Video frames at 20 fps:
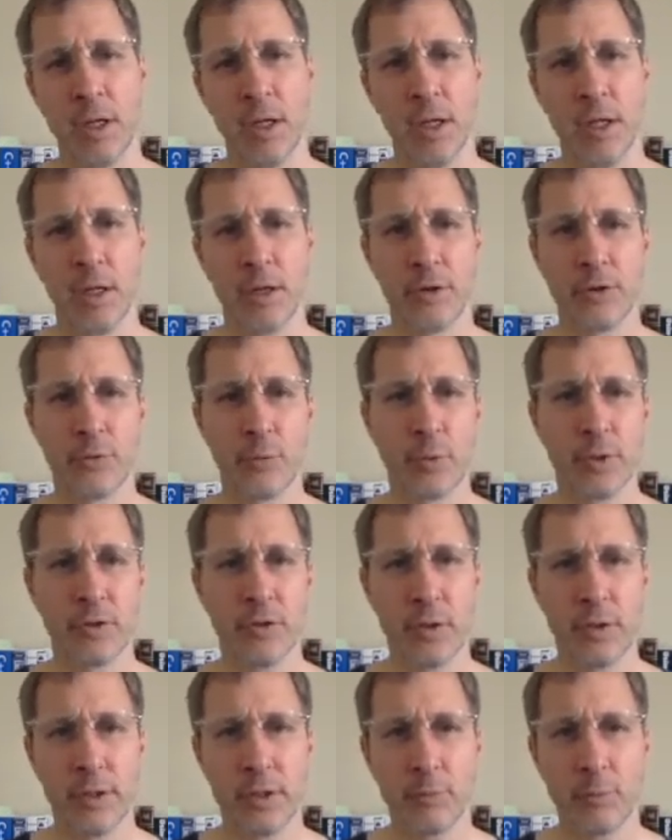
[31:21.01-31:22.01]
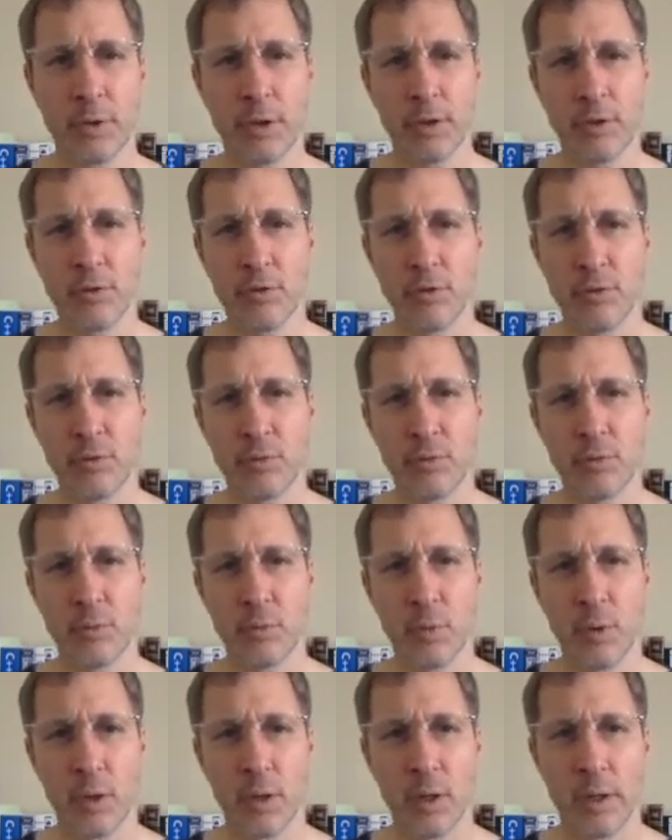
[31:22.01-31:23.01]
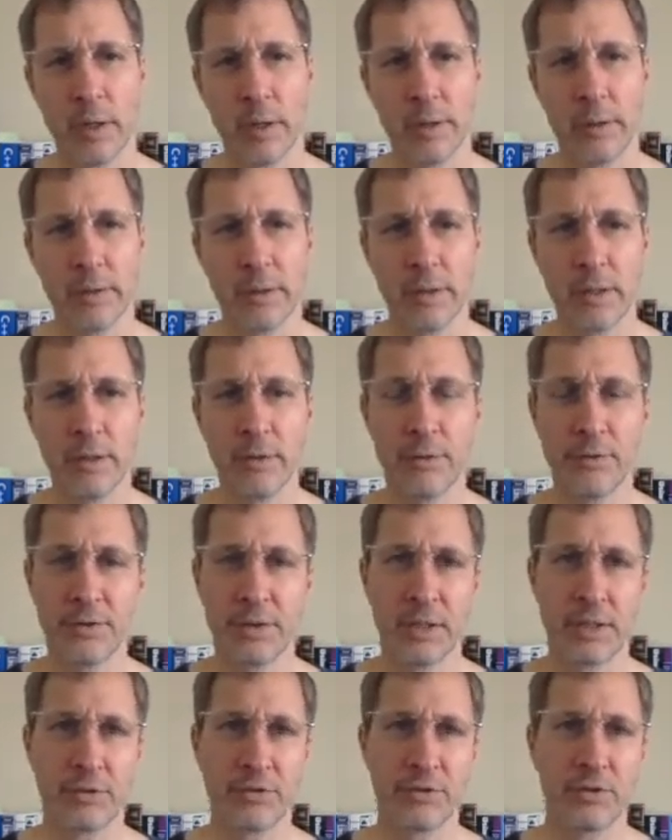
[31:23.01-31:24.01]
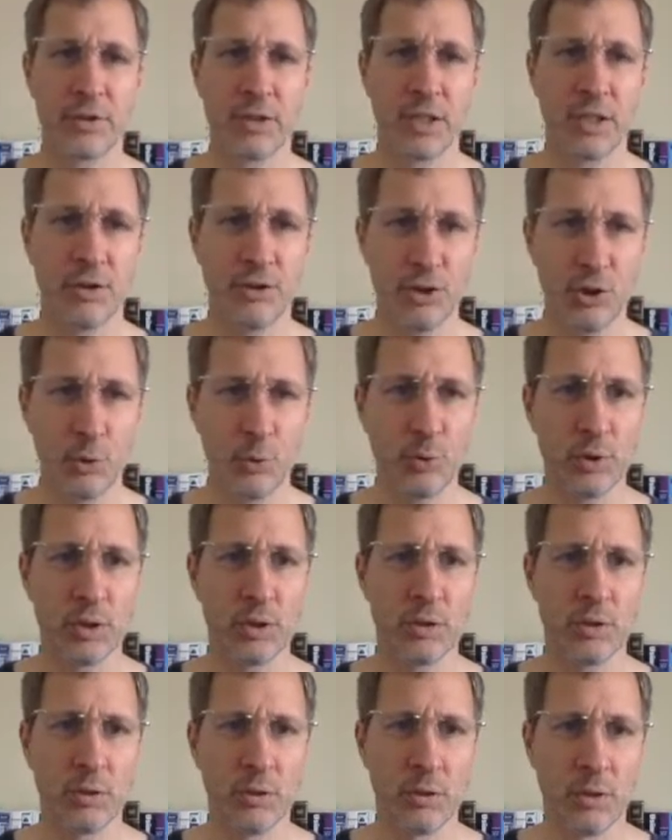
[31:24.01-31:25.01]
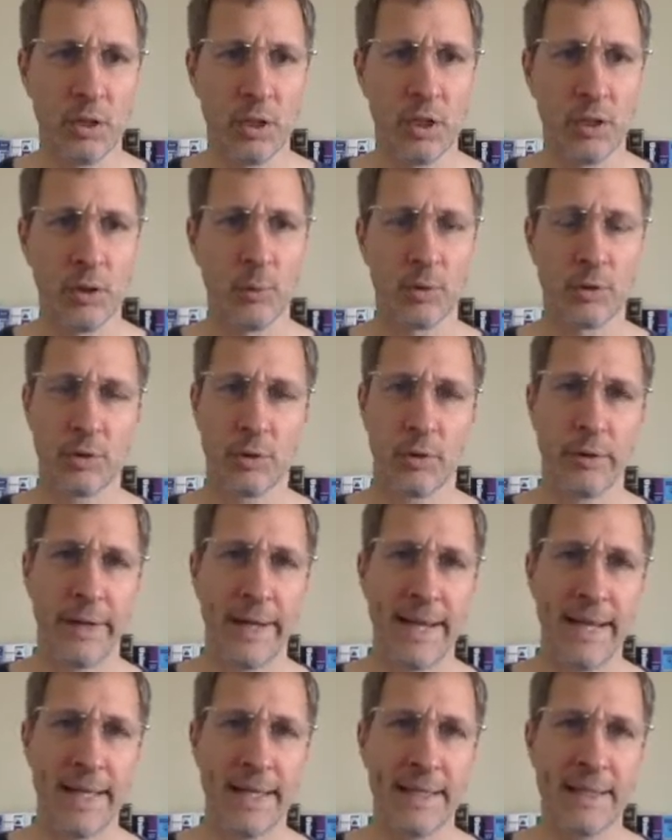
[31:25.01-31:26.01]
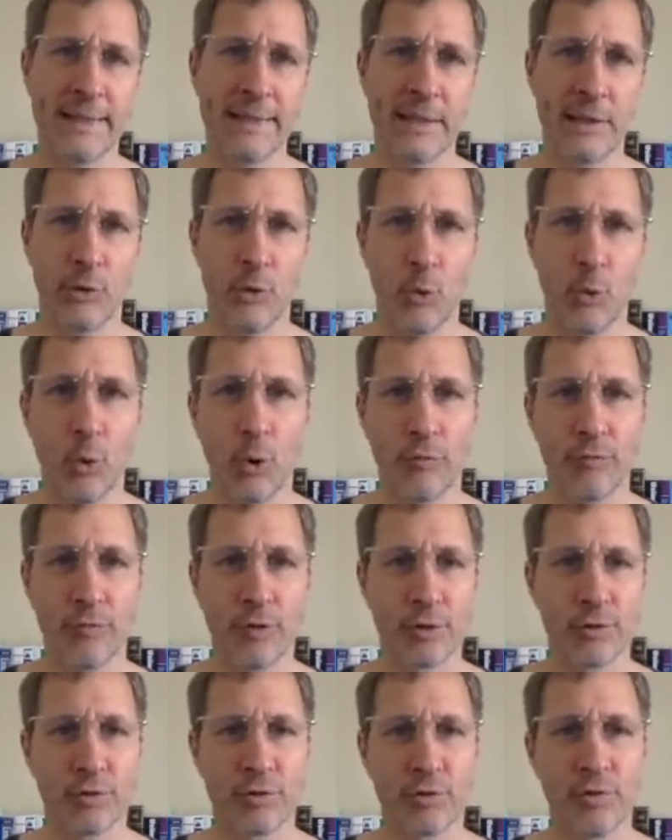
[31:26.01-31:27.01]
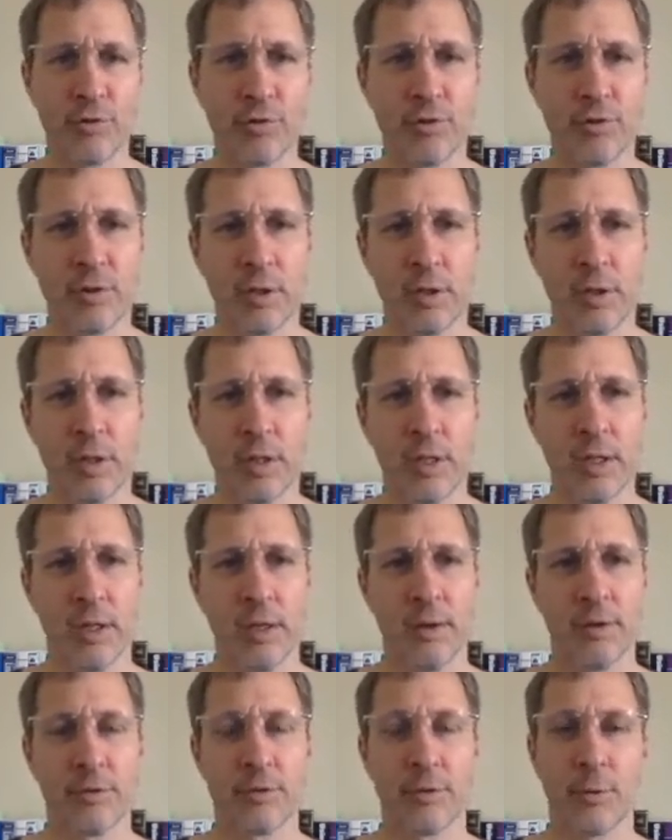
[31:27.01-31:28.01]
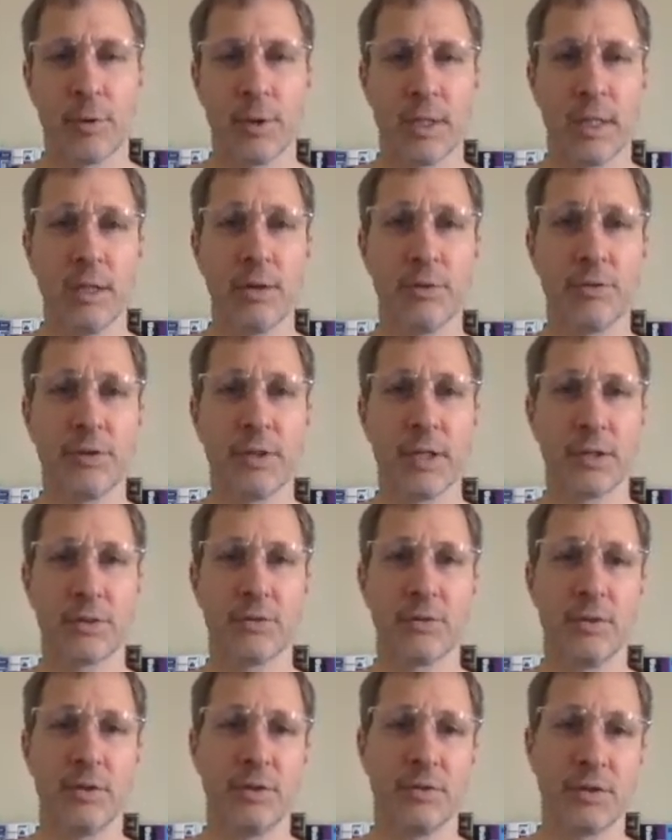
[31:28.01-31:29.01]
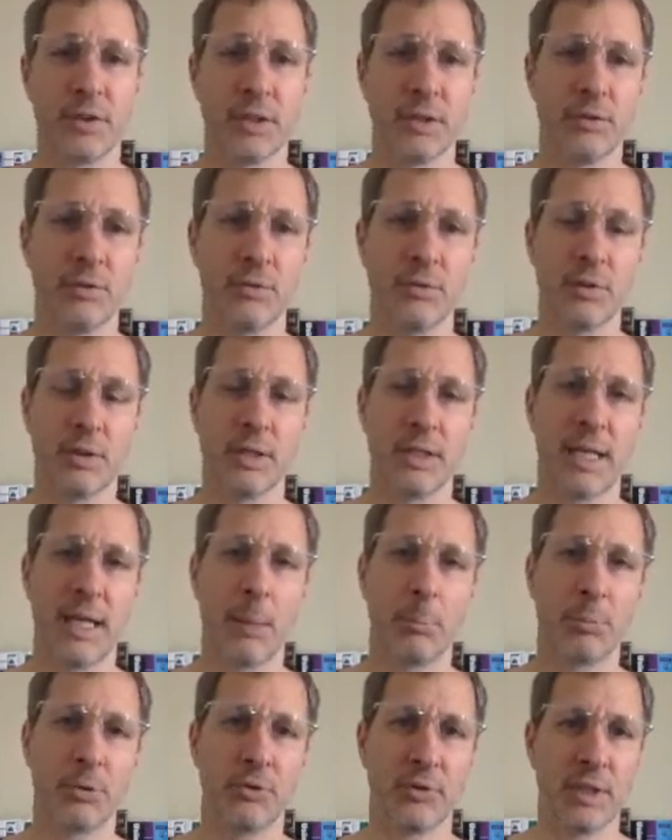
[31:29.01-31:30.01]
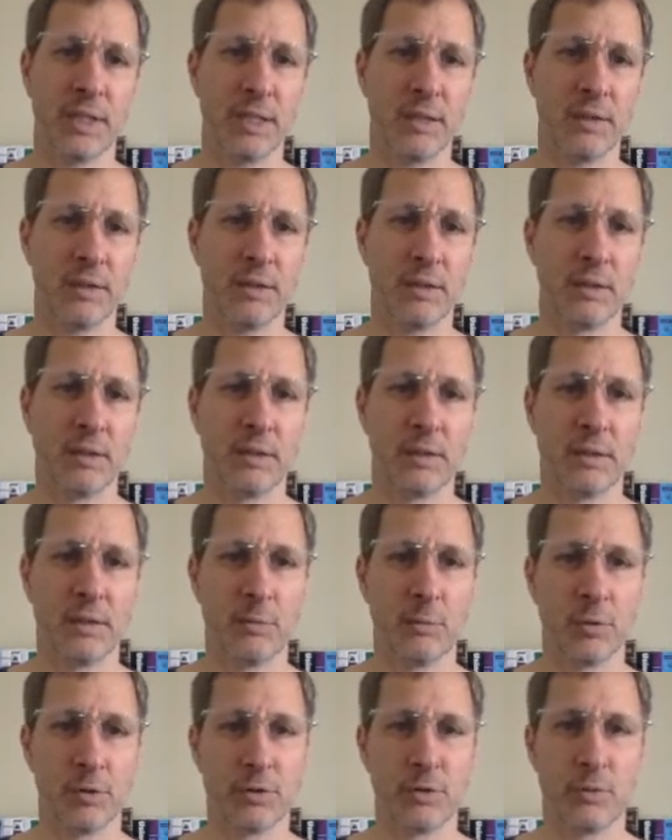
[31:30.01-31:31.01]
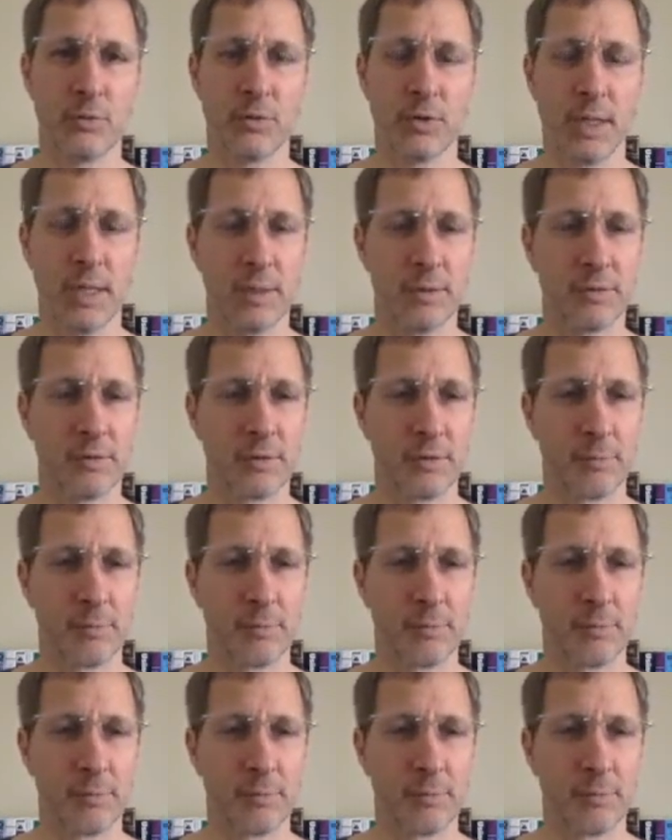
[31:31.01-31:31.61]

So we said that we can do intersection and union, which are and or functions. So the intersection is done using an ampersand with 2 sets.